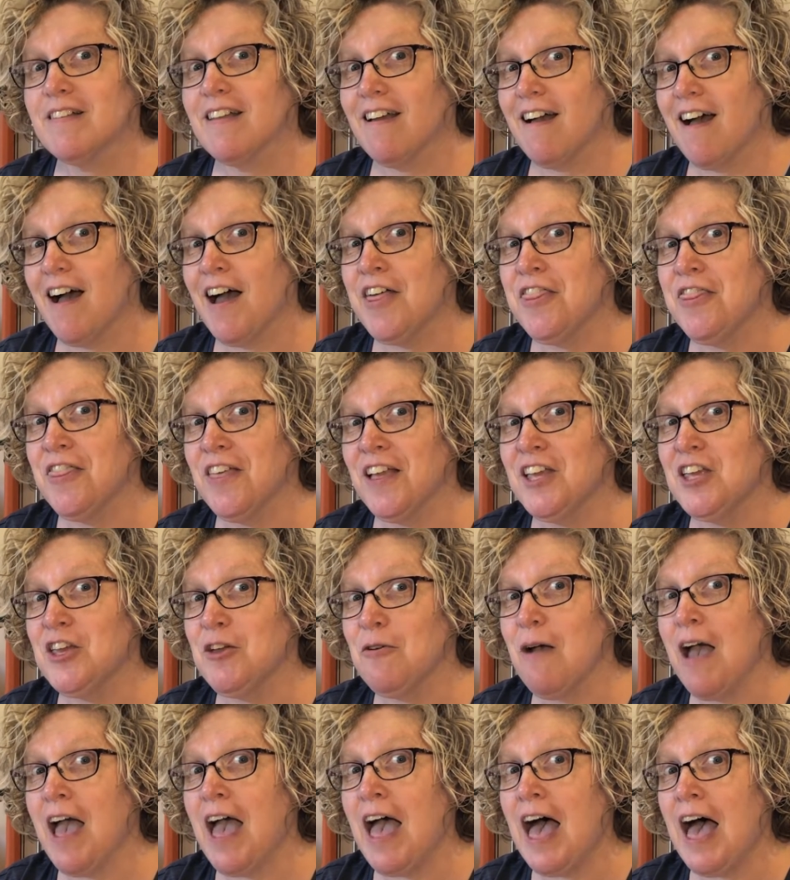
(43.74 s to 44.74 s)
I think you
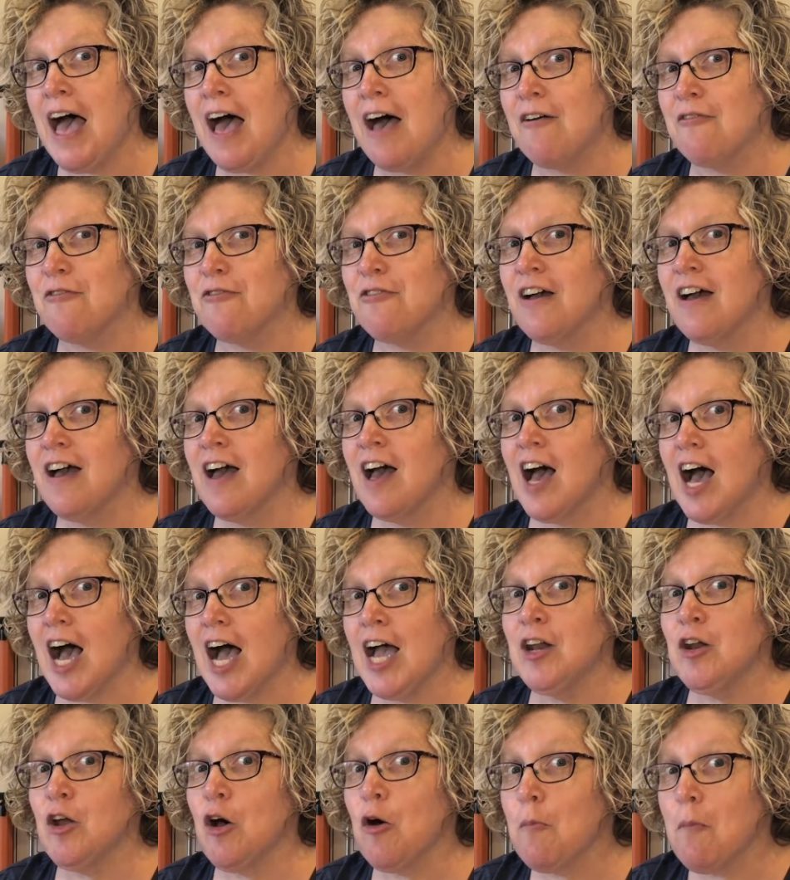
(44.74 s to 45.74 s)
have.
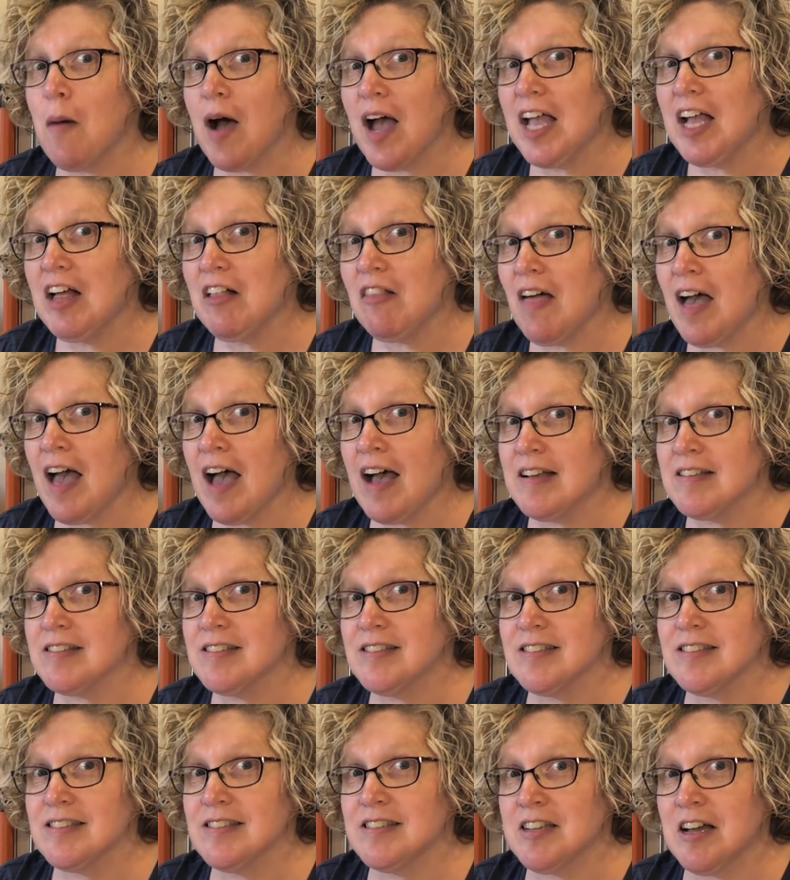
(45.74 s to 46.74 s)
I know my class
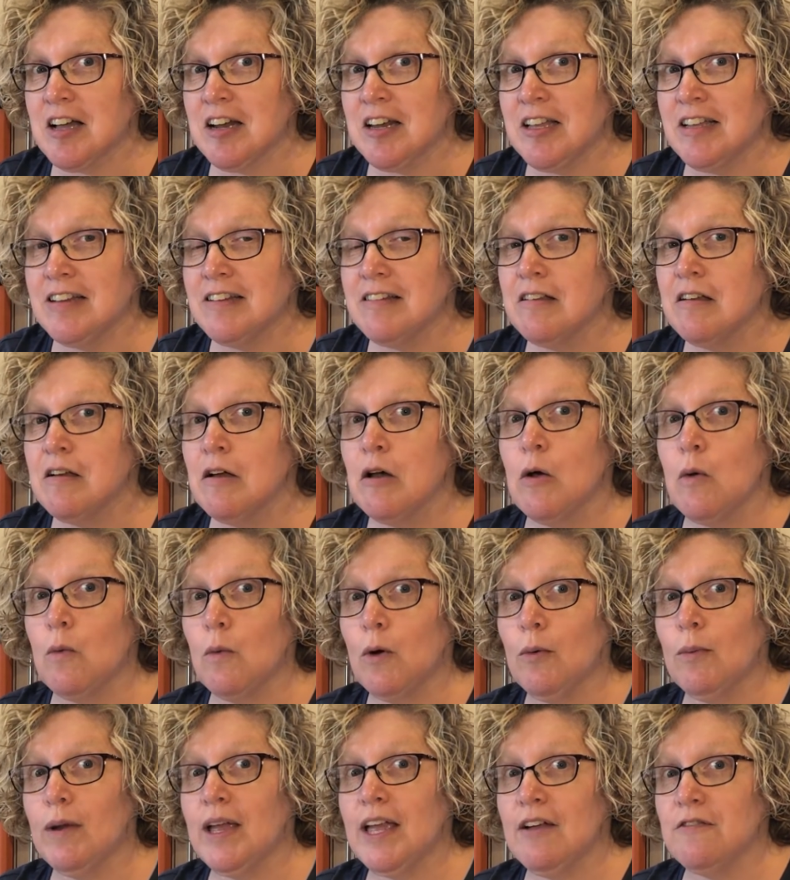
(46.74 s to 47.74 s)
has done it
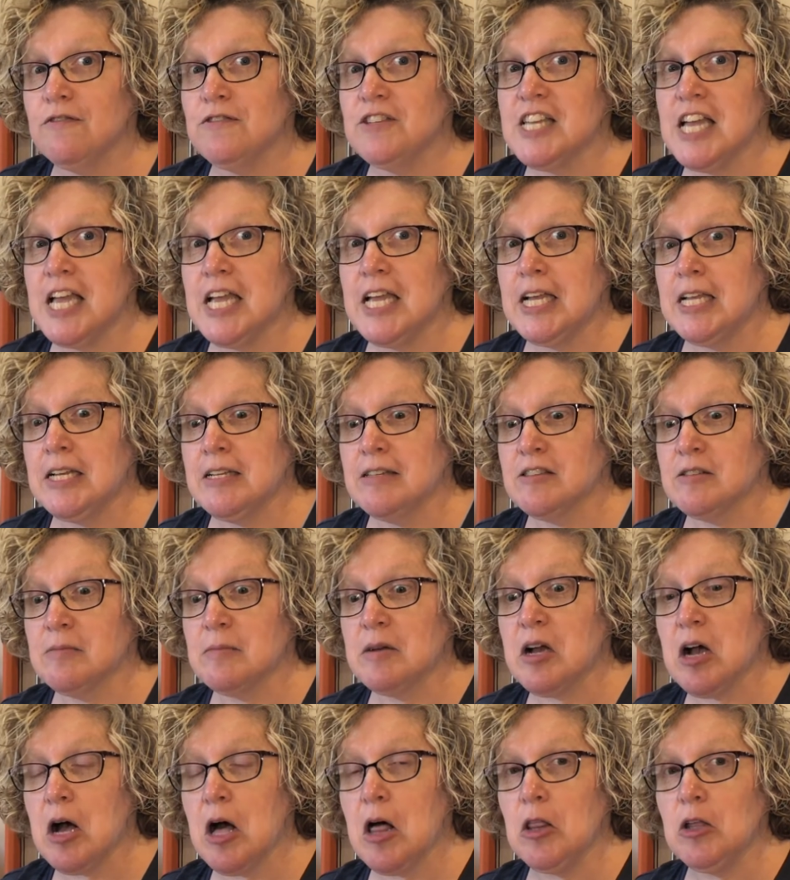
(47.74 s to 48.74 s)
where we have taken some
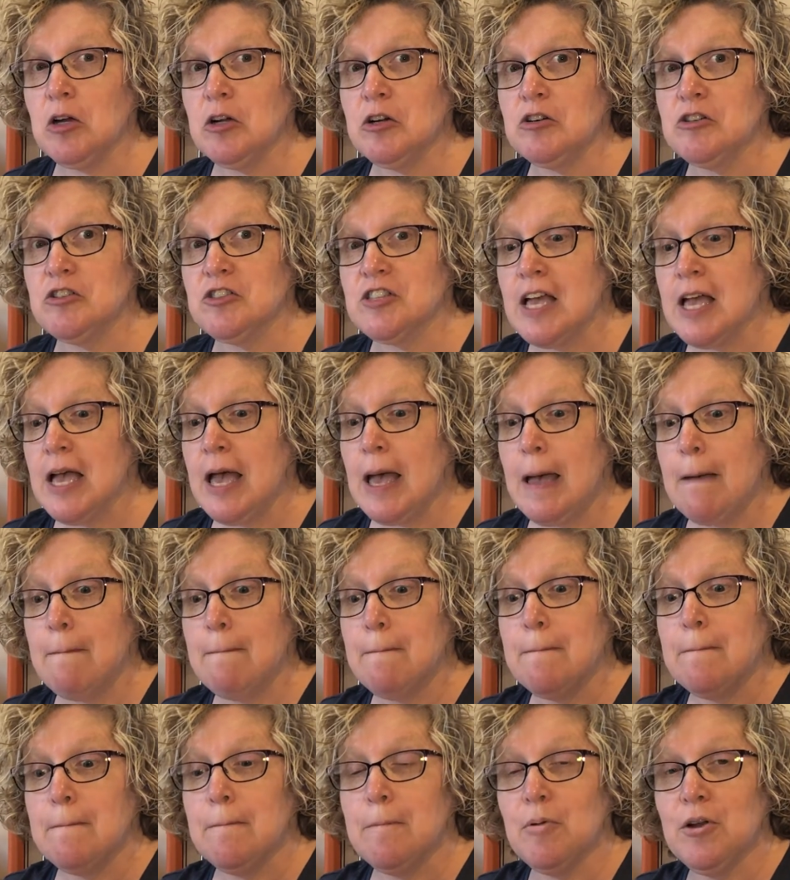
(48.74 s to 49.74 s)
colors
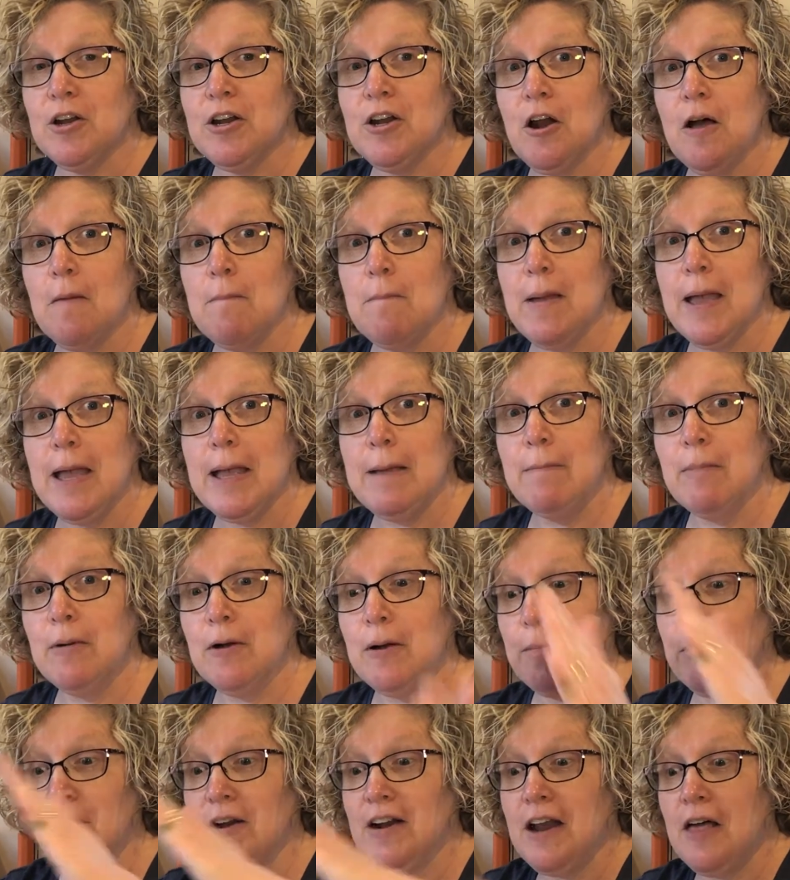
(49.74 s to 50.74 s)
and put it on
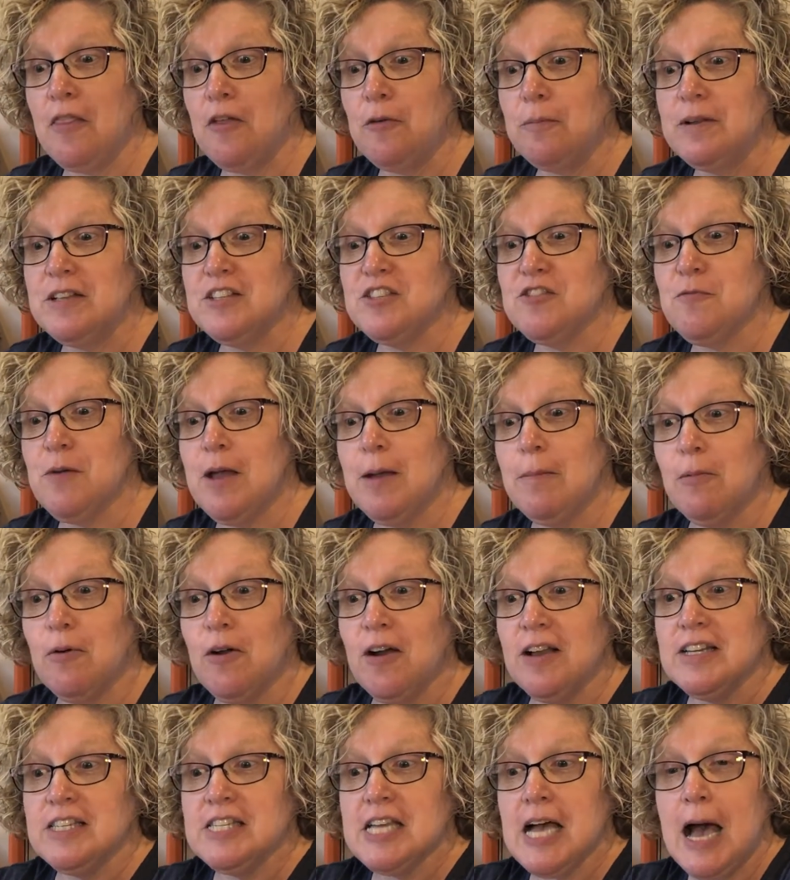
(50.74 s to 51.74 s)
paper, put another piece of paper
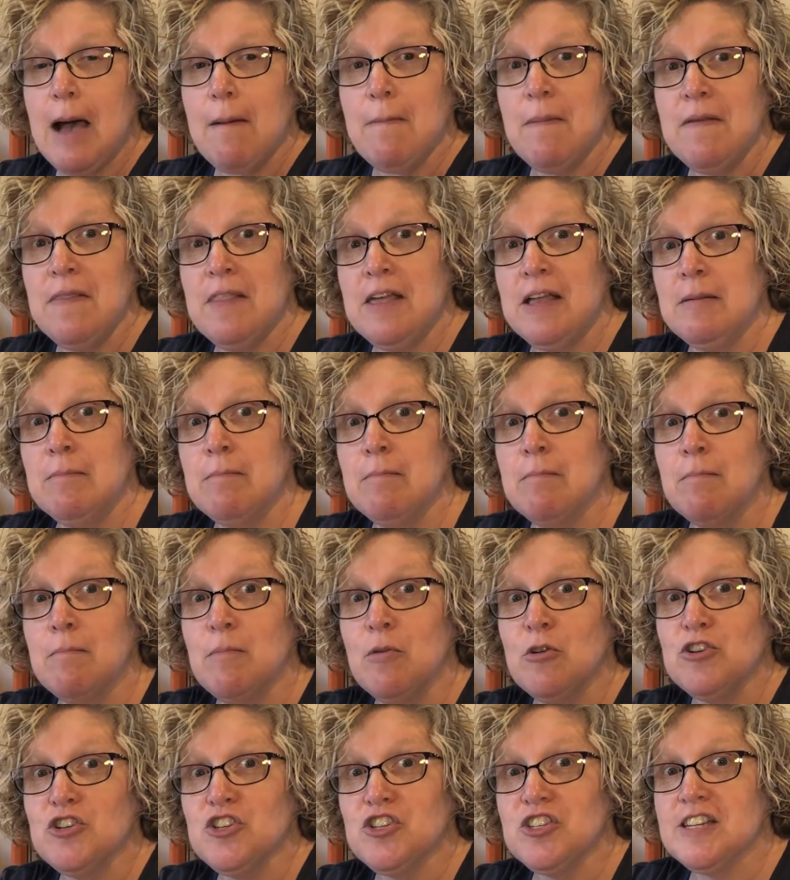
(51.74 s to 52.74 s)
on top, and then
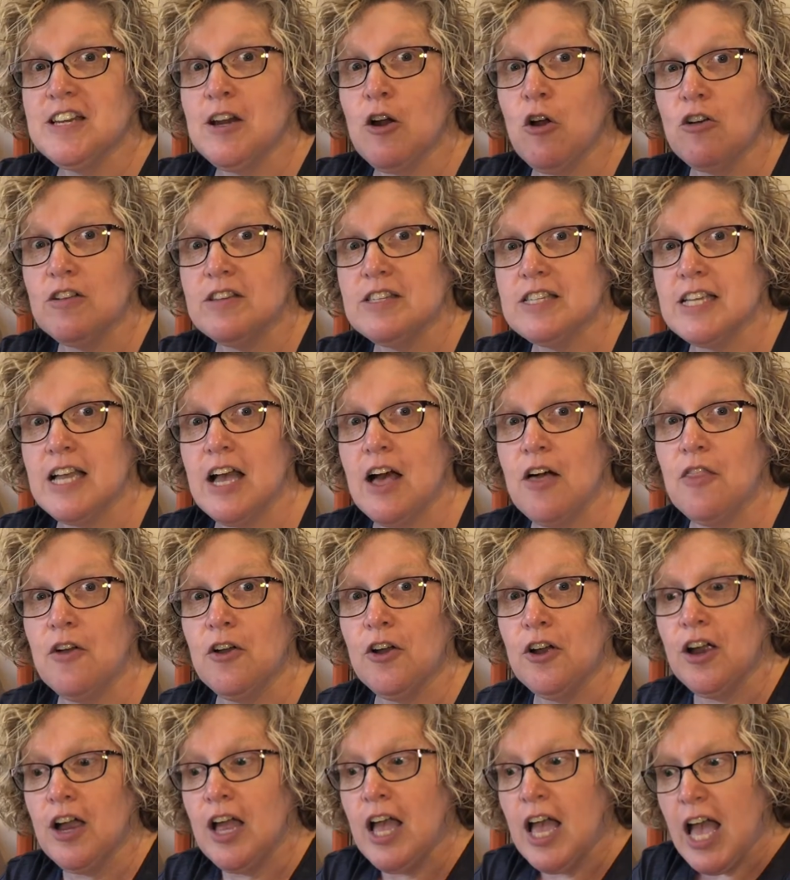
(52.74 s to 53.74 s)
mushed it all
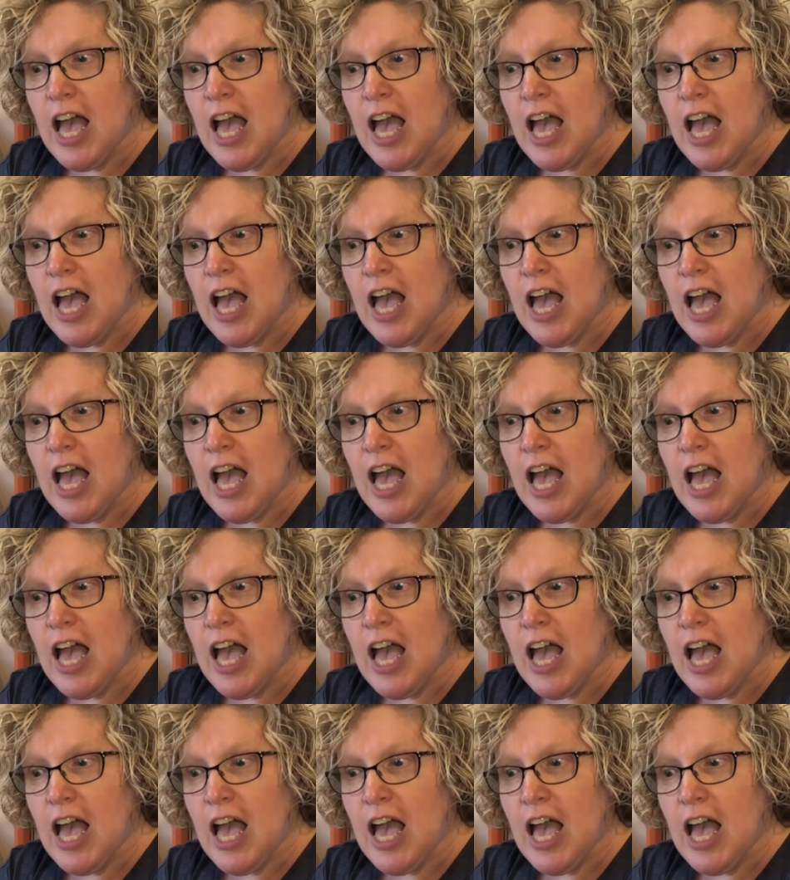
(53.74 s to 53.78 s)
together.